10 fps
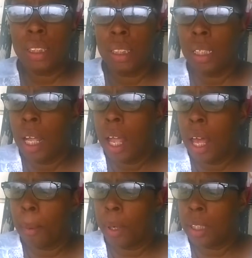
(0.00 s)
tea,
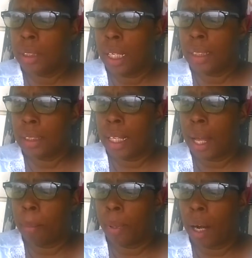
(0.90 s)
and I'm going to taste
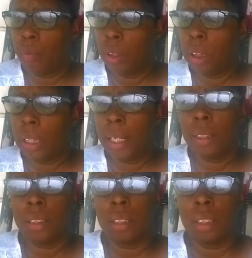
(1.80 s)
that, but I really
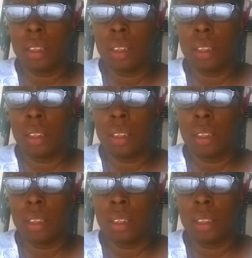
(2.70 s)
like this